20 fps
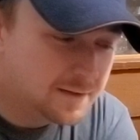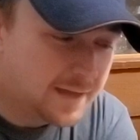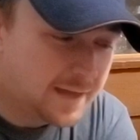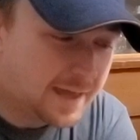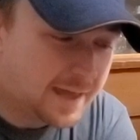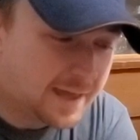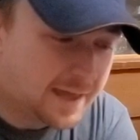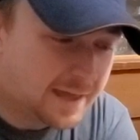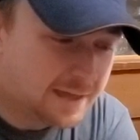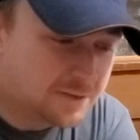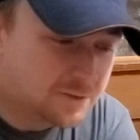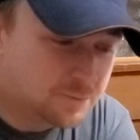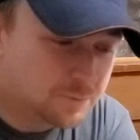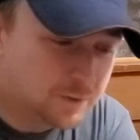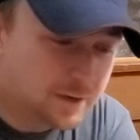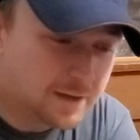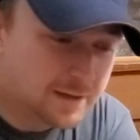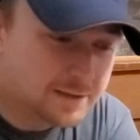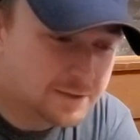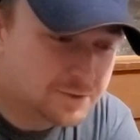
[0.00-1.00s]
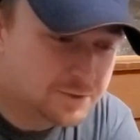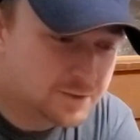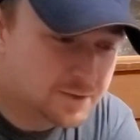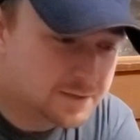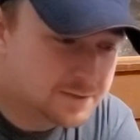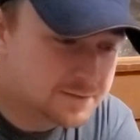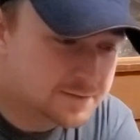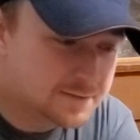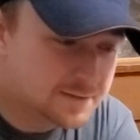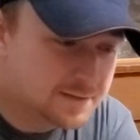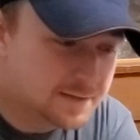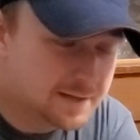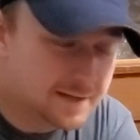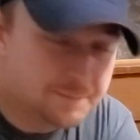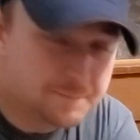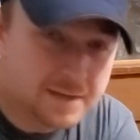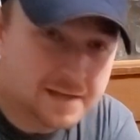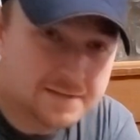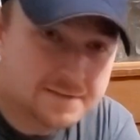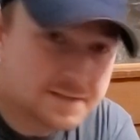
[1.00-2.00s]
and you probably trust, and I'm
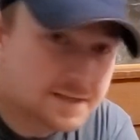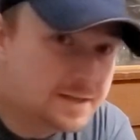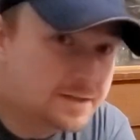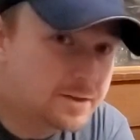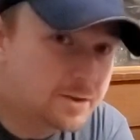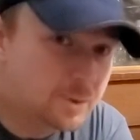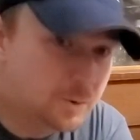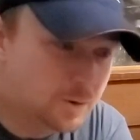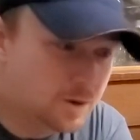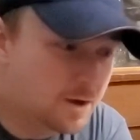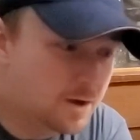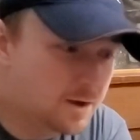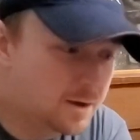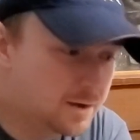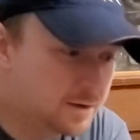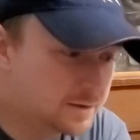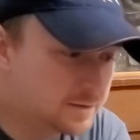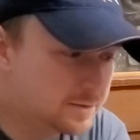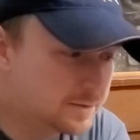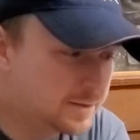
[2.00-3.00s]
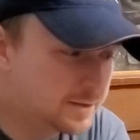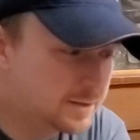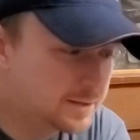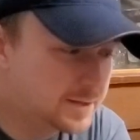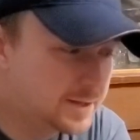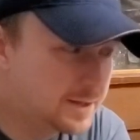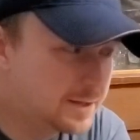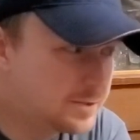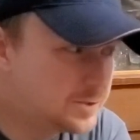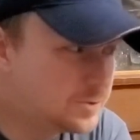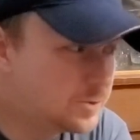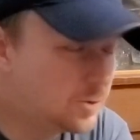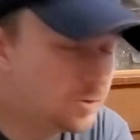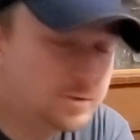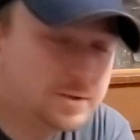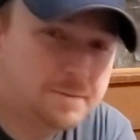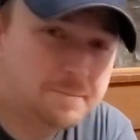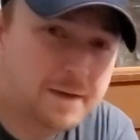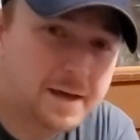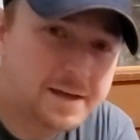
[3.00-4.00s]
not saying they're wrong, they'll tell you
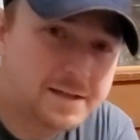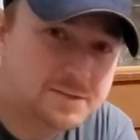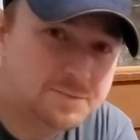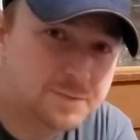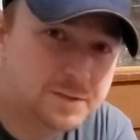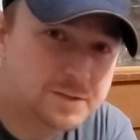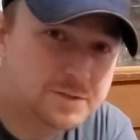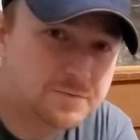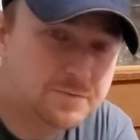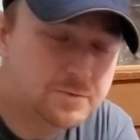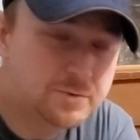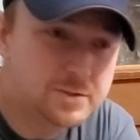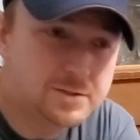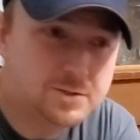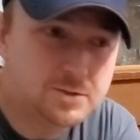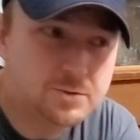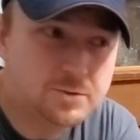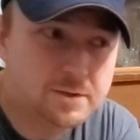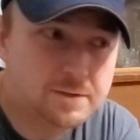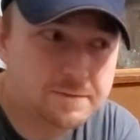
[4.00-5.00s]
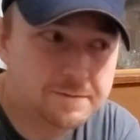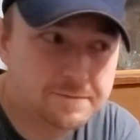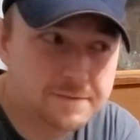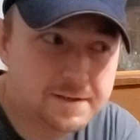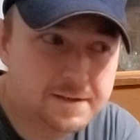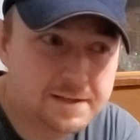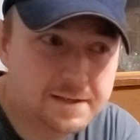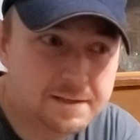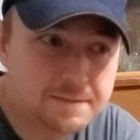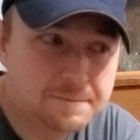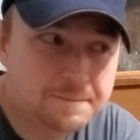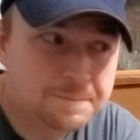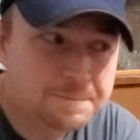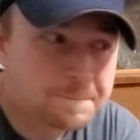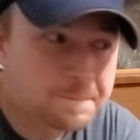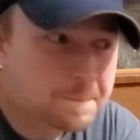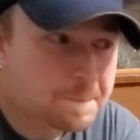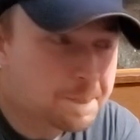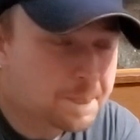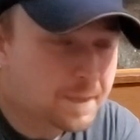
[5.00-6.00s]
only buy as much food as you can feed.
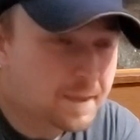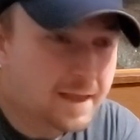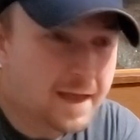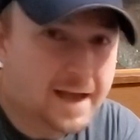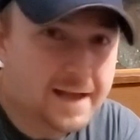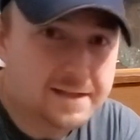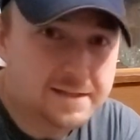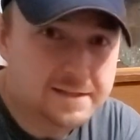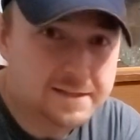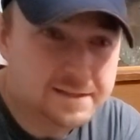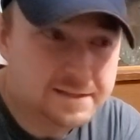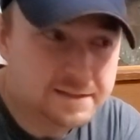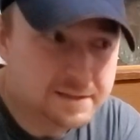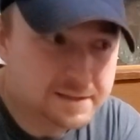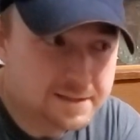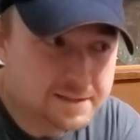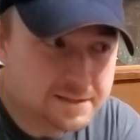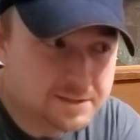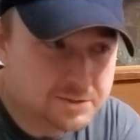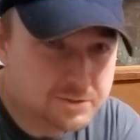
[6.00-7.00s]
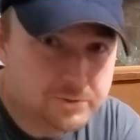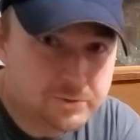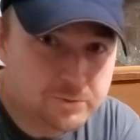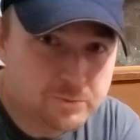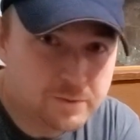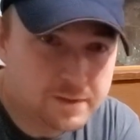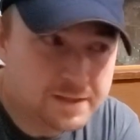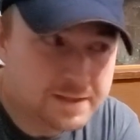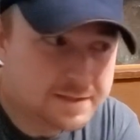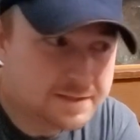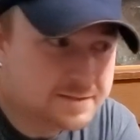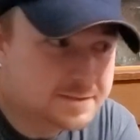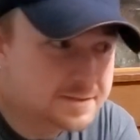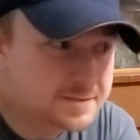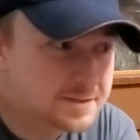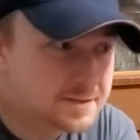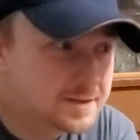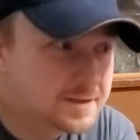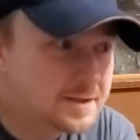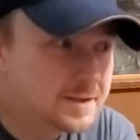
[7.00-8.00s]
Ideally in 2
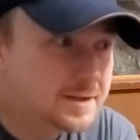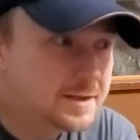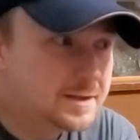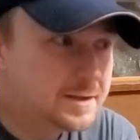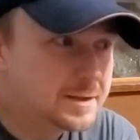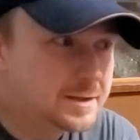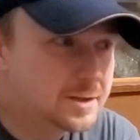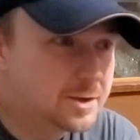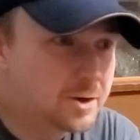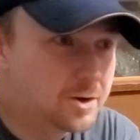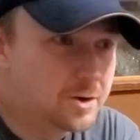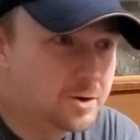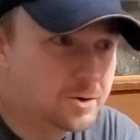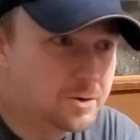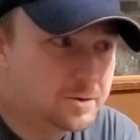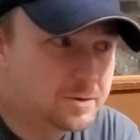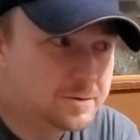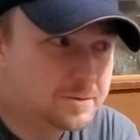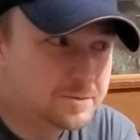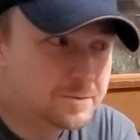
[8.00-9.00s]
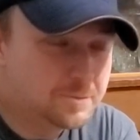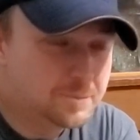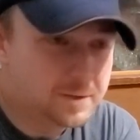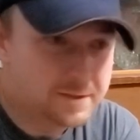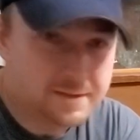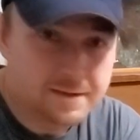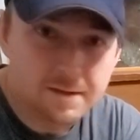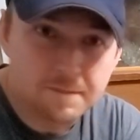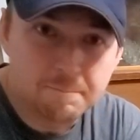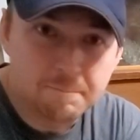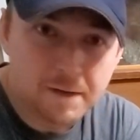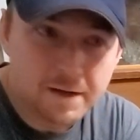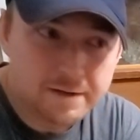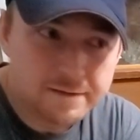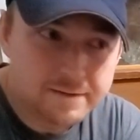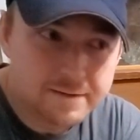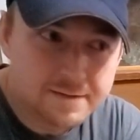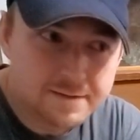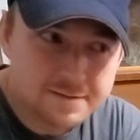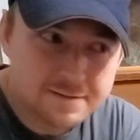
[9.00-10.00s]
weeks, within a
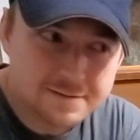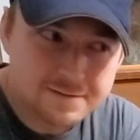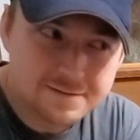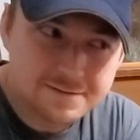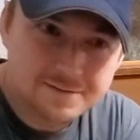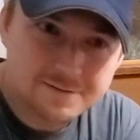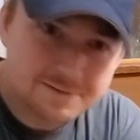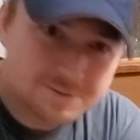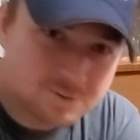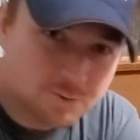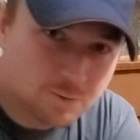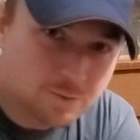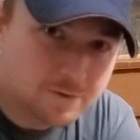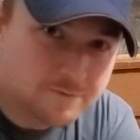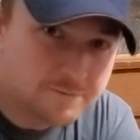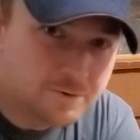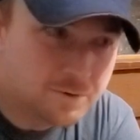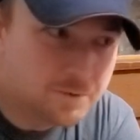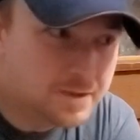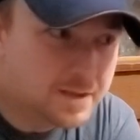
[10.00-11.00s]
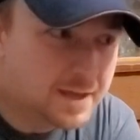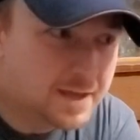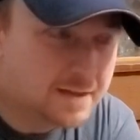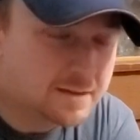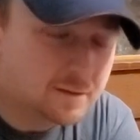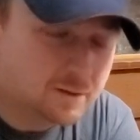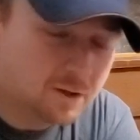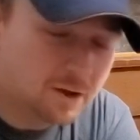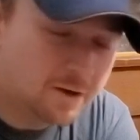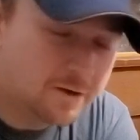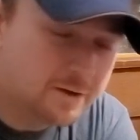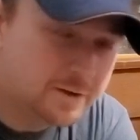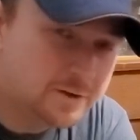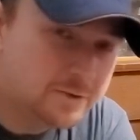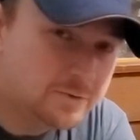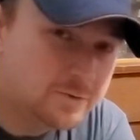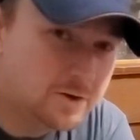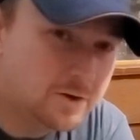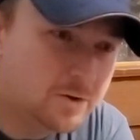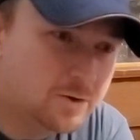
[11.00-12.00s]
month is sort of okay. The longer
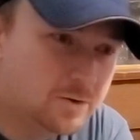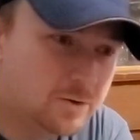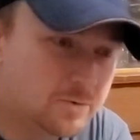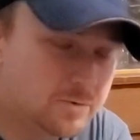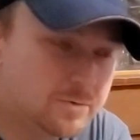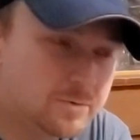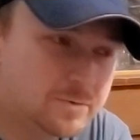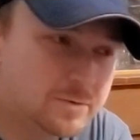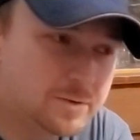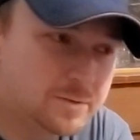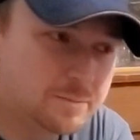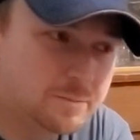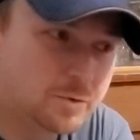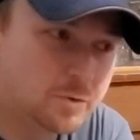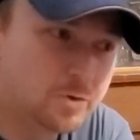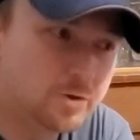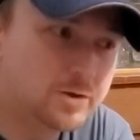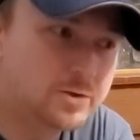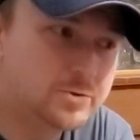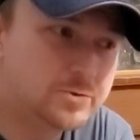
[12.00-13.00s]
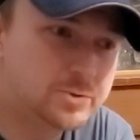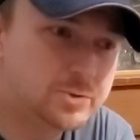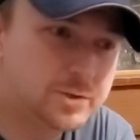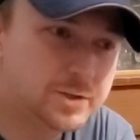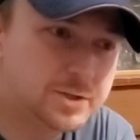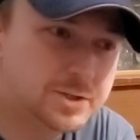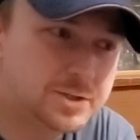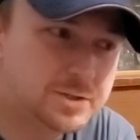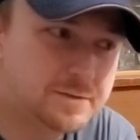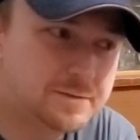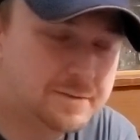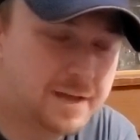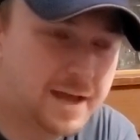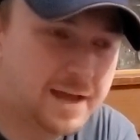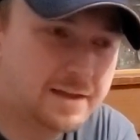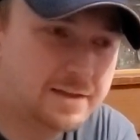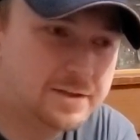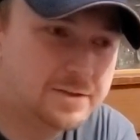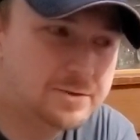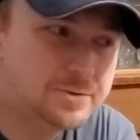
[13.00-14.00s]
you go, the more nutritional
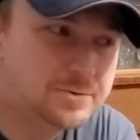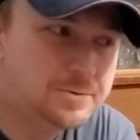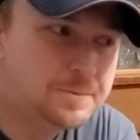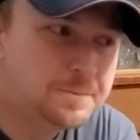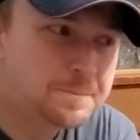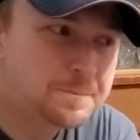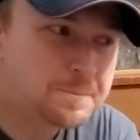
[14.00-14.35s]
value